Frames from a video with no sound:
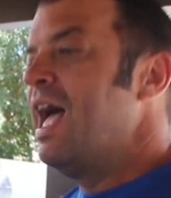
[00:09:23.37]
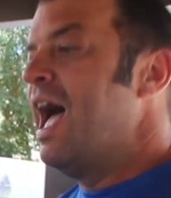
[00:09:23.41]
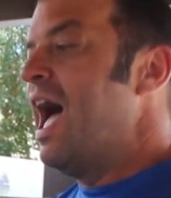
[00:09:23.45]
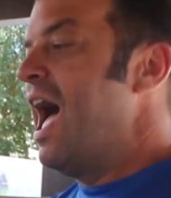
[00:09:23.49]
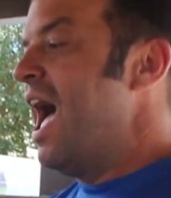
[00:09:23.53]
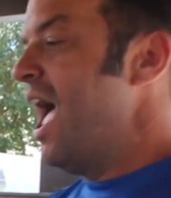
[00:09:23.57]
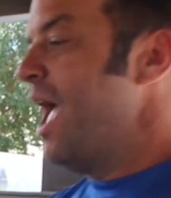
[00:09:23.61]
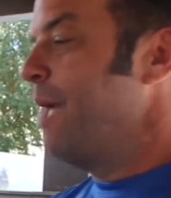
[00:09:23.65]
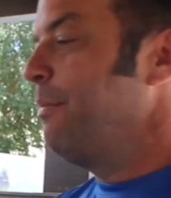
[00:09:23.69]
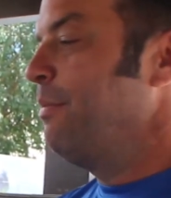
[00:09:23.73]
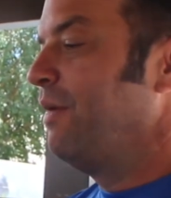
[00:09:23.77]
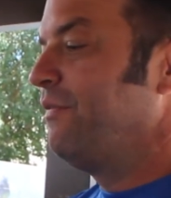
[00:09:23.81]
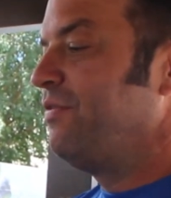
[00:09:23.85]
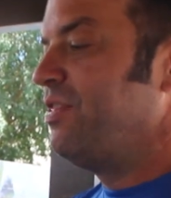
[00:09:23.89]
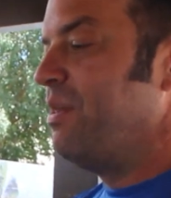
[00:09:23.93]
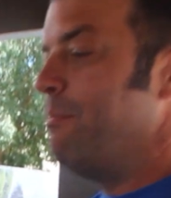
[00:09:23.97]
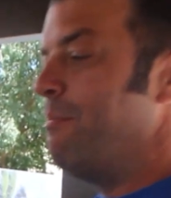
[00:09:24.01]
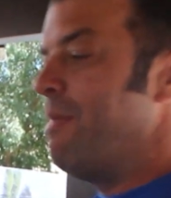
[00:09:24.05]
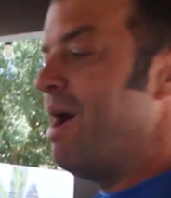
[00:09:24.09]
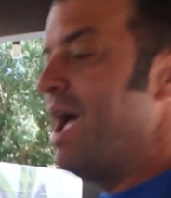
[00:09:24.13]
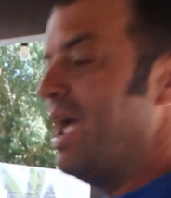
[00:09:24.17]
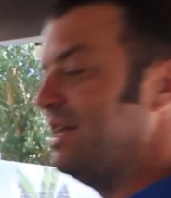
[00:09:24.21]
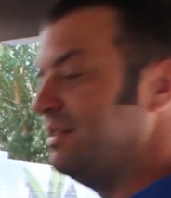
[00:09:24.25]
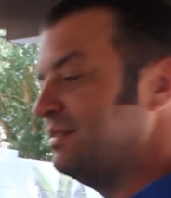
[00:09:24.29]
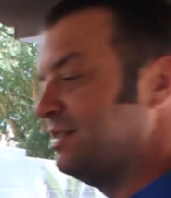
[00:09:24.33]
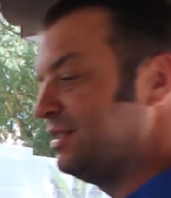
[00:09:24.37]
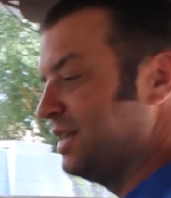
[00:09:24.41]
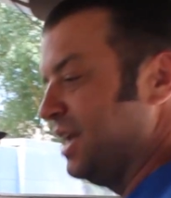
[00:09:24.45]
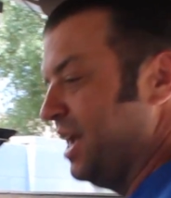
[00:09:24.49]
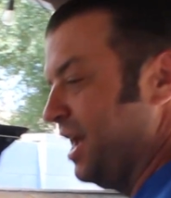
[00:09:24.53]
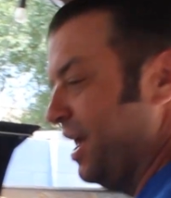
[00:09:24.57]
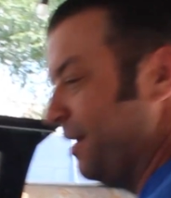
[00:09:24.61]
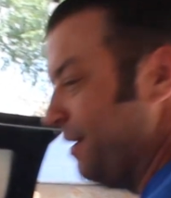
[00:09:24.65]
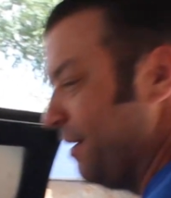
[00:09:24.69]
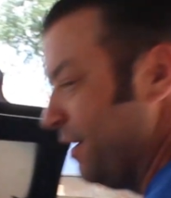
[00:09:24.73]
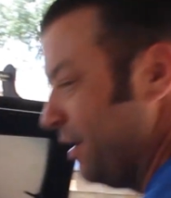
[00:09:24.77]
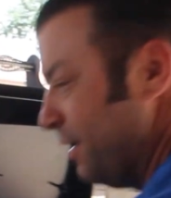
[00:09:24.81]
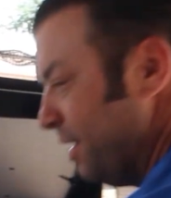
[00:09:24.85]
I'm of the
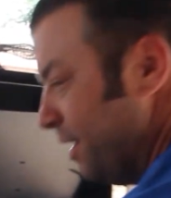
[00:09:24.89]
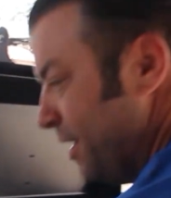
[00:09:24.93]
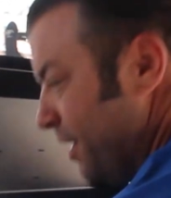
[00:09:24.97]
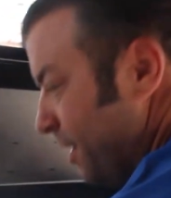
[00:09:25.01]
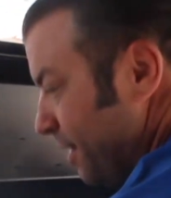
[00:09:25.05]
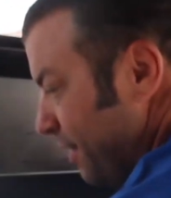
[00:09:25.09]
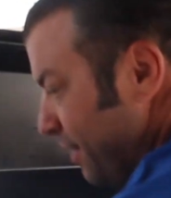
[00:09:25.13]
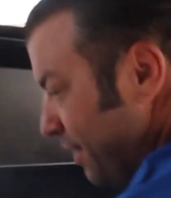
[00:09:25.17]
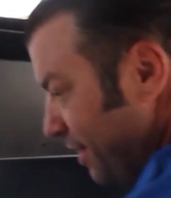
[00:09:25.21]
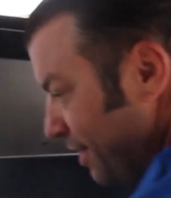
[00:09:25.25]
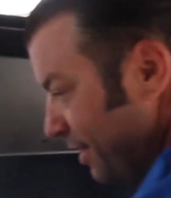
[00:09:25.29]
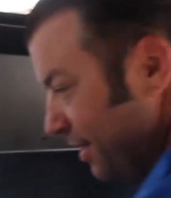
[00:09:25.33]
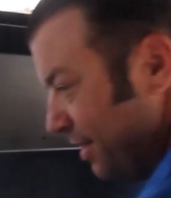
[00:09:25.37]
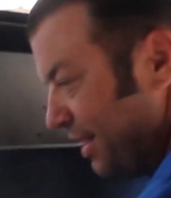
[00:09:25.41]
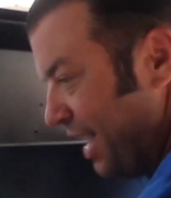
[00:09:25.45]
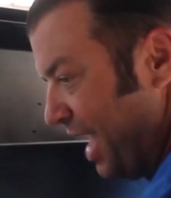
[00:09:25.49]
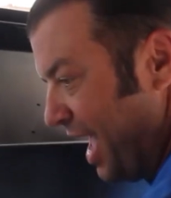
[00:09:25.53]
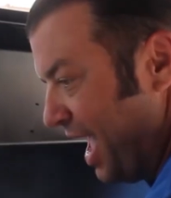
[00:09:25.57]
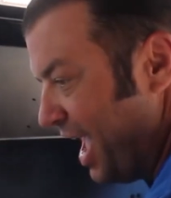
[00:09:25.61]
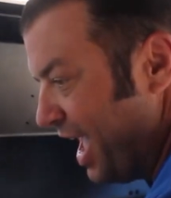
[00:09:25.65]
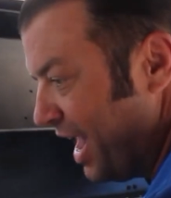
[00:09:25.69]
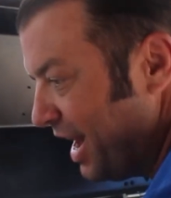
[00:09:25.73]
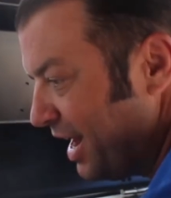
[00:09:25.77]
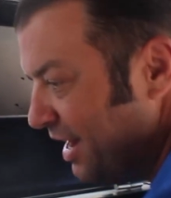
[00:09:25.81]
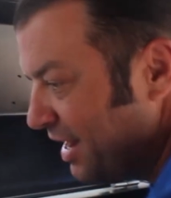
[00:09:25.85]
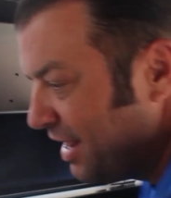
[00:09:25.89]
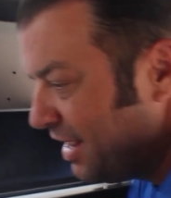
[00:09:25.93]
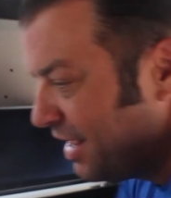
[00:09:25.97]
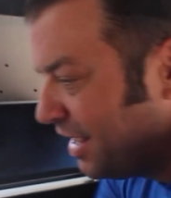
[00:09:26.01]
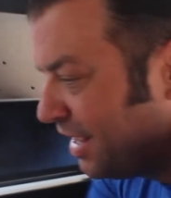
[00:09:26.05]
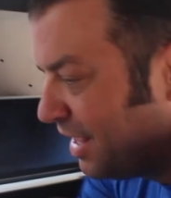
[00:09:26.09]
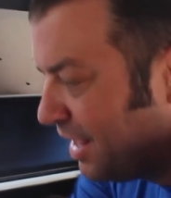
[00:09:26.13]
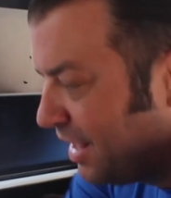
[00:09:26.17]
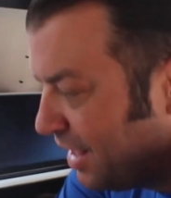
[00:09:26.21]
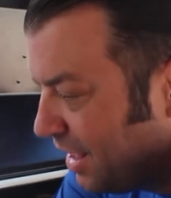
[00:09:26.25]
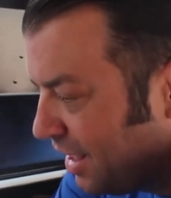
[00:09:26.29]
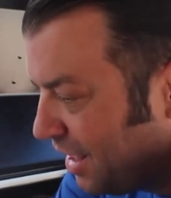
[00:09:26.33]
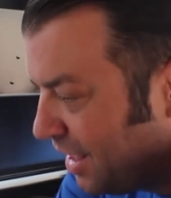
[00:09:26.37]
mindset that
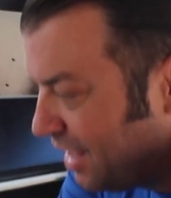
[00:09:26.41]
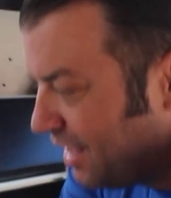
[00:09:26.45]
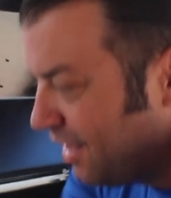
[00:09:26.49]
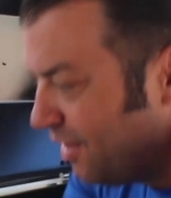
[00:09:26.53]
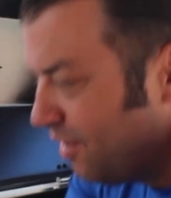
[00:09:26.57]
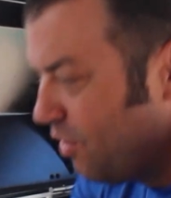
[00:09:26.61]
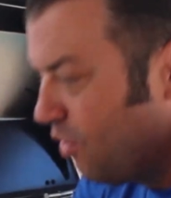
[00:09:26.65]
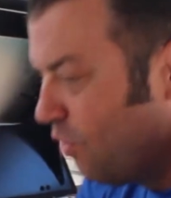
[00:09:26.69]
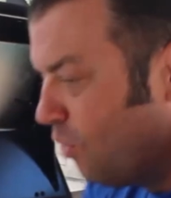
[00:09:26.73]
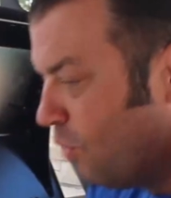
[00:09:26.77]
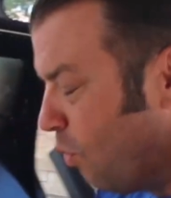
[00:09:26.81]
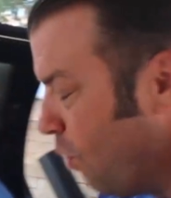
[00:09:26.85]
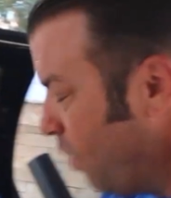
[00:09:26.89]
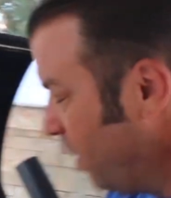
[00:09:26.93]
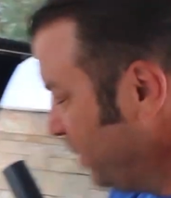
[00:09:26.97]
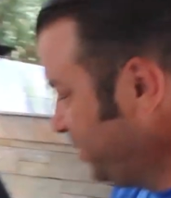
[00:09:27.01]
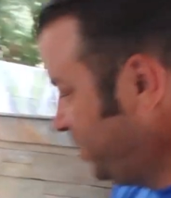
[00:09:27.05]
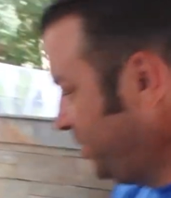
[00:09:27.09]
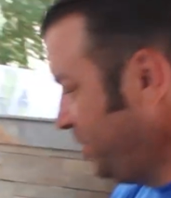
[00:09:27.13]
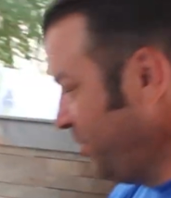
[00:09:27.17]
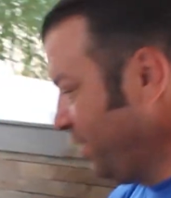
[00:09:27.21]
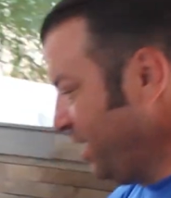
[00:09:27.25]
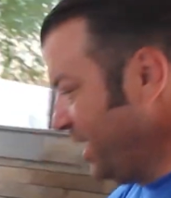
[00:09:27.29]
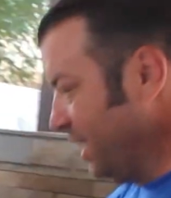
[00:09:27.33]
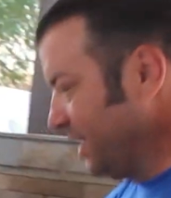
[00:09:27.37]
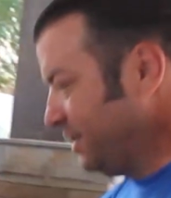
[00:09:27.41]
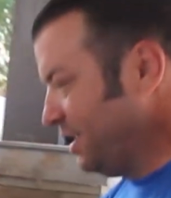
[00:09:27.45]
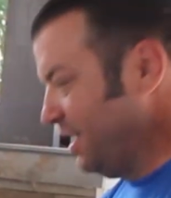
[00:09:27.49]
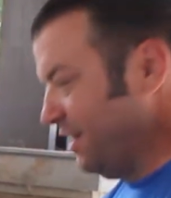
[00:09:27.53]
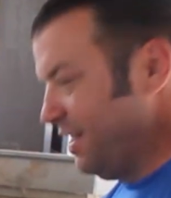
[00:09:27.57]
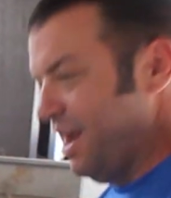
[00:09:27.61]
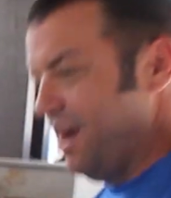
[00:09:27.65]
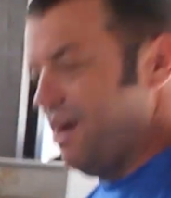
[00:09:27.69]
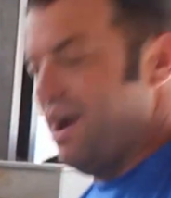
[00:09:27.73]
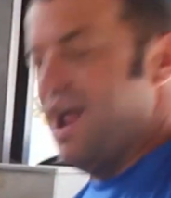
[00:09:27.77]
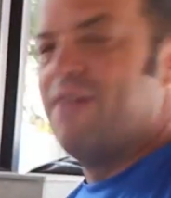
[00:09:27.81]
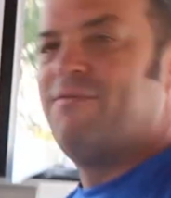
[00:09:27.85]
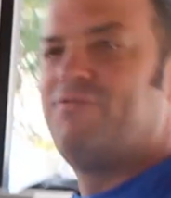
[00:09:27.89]
once you get to
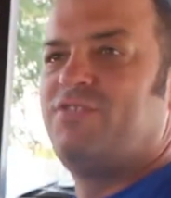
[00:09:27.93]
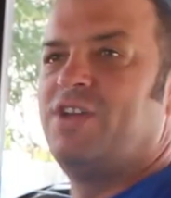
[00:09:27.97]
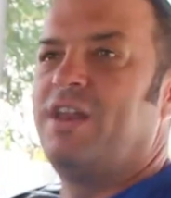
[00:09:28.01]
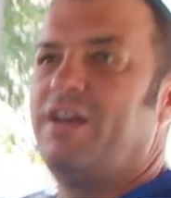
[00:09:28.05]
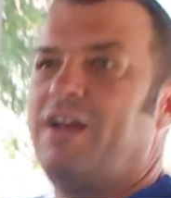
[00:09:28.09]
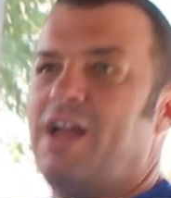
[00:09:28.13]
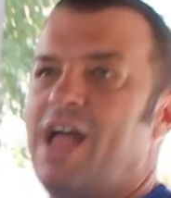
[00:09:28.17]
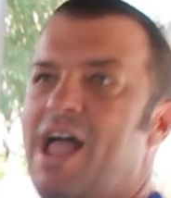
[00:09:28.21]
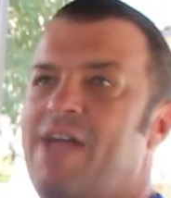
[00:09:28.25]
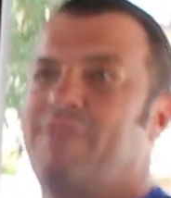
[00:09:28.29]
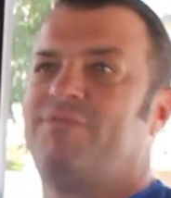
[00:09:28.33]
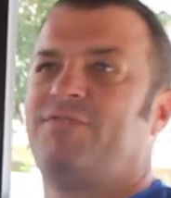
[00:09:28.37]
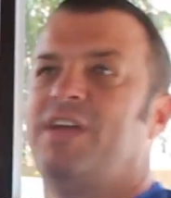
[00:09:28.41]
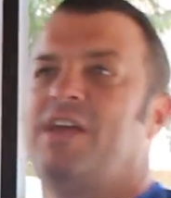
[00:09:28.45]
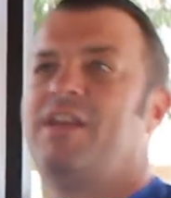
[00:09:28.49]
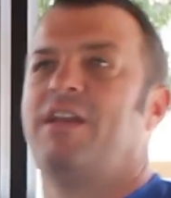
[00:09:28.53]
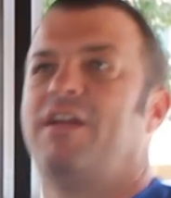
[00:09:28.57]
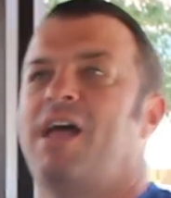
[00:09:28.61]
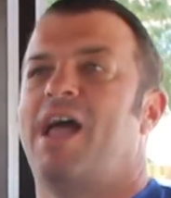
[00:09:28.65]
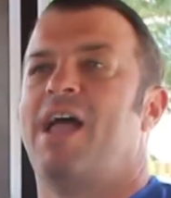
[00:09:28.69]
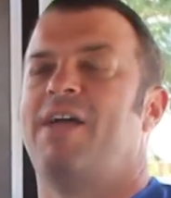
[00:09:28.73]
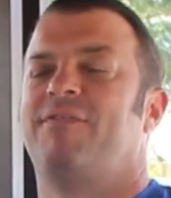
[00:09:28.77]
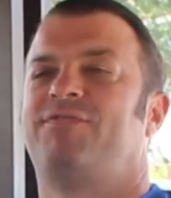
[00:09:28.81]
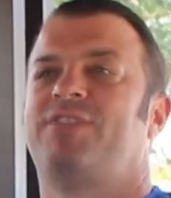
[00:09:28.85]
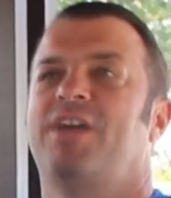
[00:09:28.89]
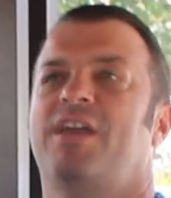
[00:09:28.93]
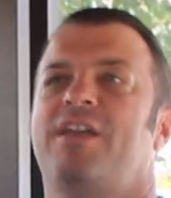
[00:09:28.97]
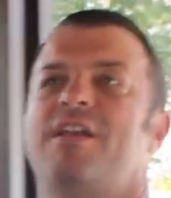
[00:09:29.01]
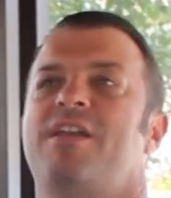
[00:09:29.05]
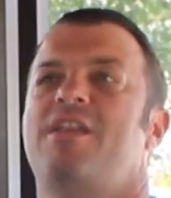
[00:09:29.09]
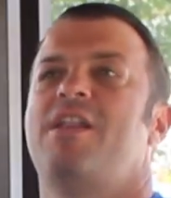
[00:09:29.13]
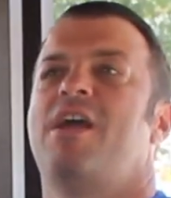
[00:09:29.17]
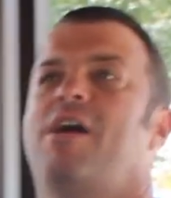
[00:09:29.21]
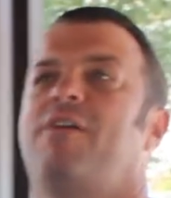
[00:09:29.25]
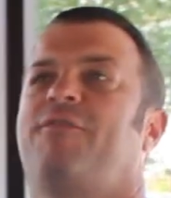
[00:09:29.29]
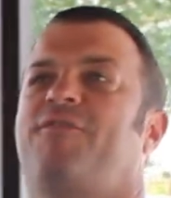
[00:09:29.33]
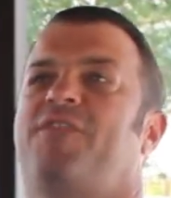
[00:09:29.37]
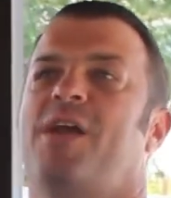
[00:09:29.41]
there, I've done
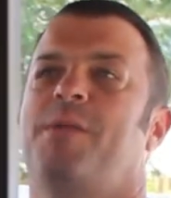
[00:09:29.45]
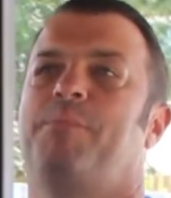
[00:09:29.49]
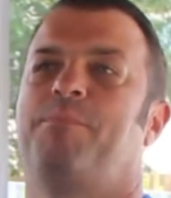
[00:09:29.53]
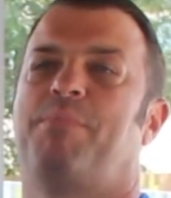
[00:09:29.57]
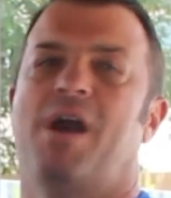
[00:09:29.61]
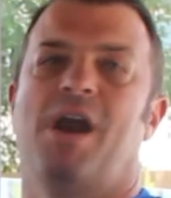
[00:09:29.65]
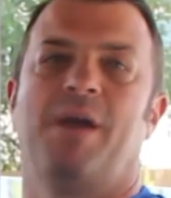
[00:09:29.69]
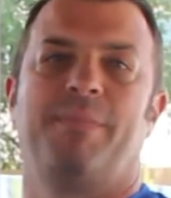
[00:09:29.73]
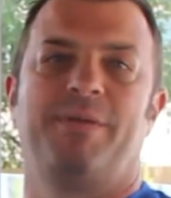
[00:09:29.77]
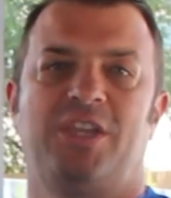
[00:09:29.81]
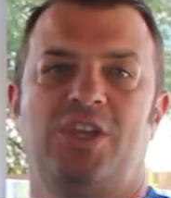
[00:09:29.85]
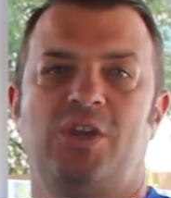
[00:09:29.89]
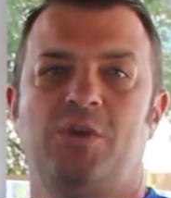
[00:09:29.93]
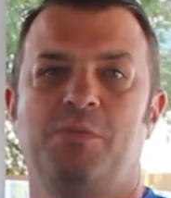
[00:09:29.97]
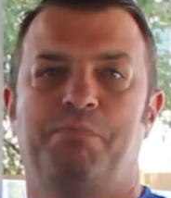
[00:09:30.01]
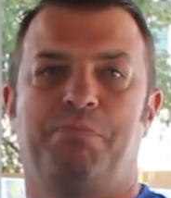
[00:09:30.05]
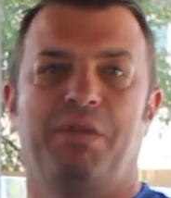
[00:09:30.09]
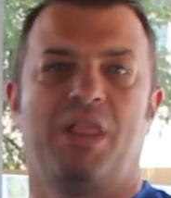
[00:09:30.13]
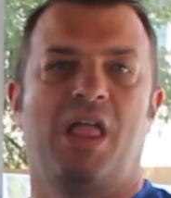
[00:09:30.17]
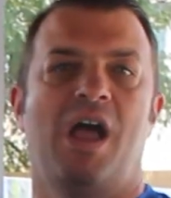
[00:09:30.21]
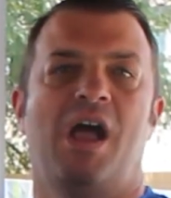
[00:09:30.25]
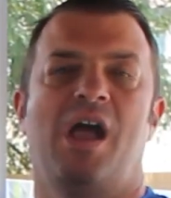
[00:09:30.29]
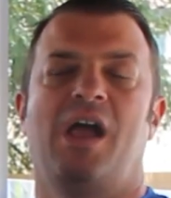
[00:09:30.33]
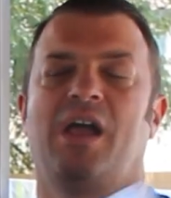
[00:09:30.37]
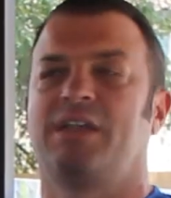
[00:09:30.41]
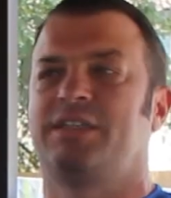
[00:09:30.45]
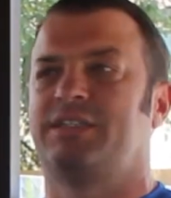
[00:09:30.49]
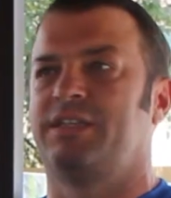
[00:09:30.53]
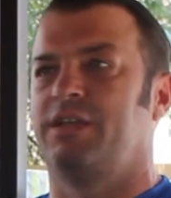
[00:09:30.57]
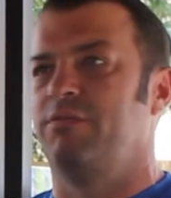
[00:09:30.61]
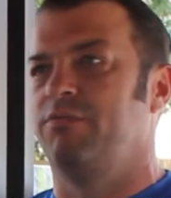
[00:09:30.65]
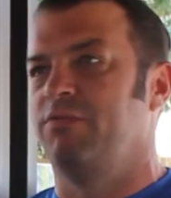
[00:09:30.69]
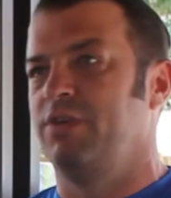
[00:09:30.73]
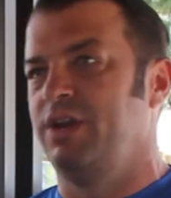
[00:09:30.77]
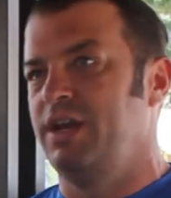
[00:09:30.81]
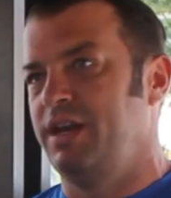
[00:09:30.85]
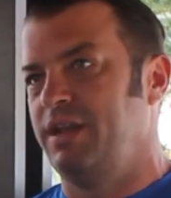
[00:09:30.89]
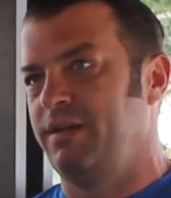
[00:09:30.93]
enough on barbecue blogs
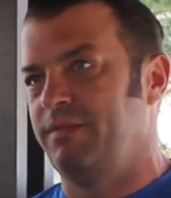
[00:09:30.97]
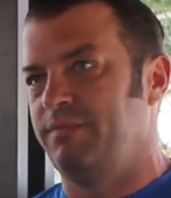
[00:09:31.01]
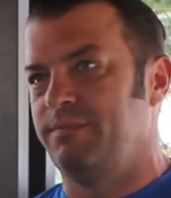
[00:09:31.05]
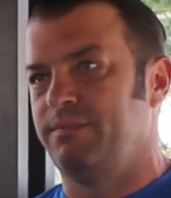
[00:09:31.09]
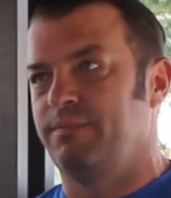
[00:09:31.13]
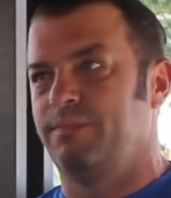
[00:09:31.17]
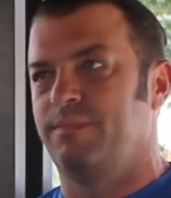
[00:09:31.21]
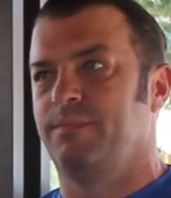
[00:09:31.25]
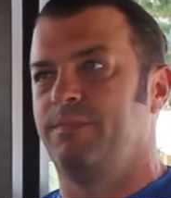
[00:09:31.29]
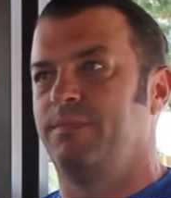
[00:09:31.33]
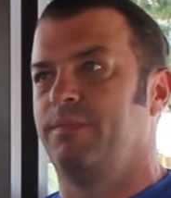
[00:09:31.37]
and reading